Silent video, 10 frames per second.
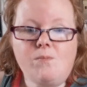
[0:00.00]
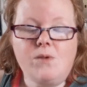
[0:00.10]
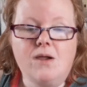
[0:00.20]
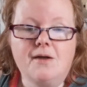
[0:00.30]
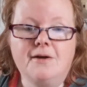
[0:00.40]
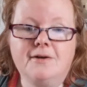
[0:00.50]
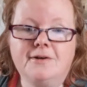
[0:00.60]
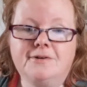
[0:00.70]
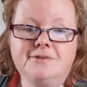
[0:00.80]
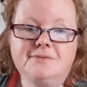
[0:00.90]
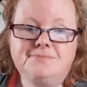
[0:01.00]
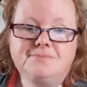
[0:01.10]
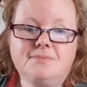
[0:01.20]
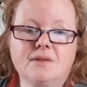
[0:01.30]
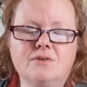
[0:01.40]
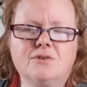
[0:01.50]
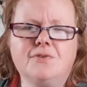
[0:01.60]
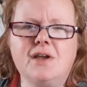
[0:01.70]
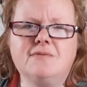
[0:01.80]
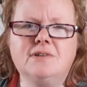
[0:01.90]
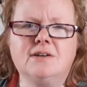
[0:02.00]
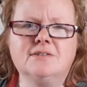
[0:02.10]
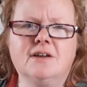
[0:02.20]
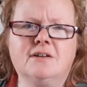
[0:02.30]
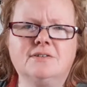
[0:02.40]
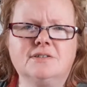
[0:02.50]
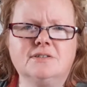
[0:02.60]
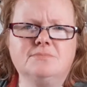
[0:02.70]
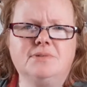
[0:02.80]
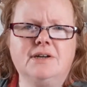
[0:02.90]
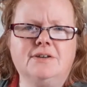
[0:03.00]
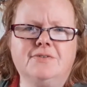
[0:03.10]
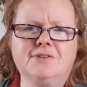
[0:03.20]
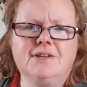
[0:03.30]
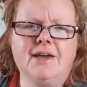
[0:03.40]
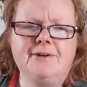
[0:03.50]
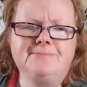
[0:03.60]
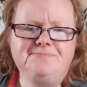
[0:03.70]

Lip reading: And I don't know if we have a lot else planned for today.